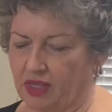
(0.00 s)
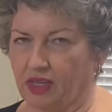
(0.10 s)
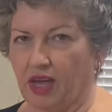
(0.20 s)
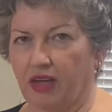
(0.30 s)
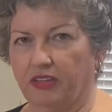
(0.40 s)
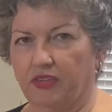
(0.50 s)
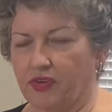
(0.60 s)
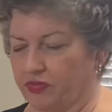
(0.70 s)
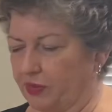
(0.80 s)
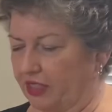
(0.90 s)
I don't know if
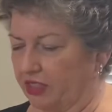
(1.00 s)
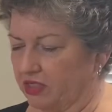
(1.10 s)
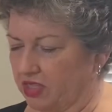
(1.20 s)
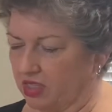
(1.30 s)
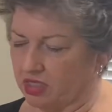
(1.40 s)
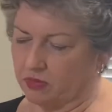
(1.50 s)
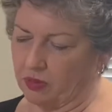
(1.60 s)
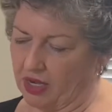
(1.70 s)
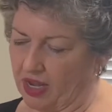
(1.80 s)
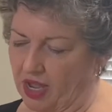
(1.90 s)
everybody can see this,
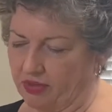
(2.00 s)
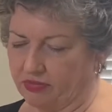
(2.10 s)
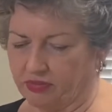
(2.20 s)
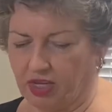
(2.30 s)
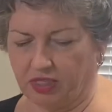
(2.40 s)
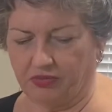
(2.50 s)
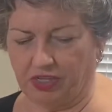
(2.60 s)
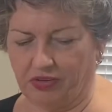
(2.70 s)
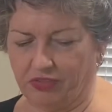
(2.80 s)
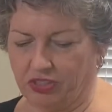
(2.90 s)
but I have kind of an
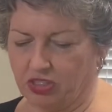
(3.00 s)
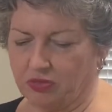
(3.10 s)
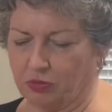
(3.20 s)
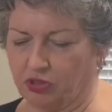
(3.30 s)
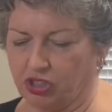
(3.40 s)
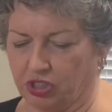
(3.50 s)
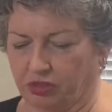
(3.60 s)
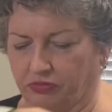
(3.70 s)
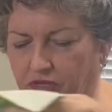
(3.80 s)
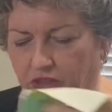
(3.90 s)
even dispersion
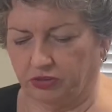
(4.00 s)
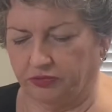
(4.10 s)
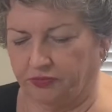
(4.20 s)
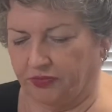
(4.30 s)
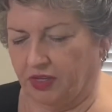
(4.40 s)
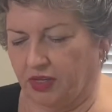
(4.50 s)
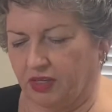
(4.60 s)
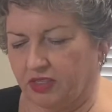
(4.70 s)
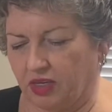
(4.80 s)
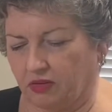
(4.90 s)
of color.
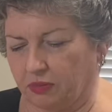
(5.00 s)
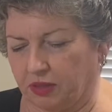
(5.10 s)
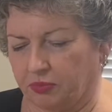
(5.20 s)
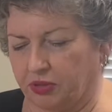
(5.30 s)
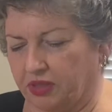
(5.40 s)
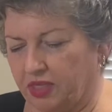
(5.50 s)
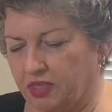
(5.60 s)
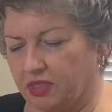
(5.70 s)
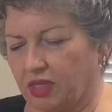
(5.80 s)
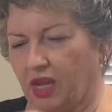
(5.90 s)
So I'm going to put
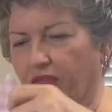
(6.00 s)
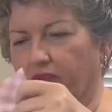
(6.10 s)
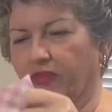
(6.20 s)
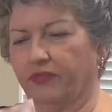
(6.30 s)
these together.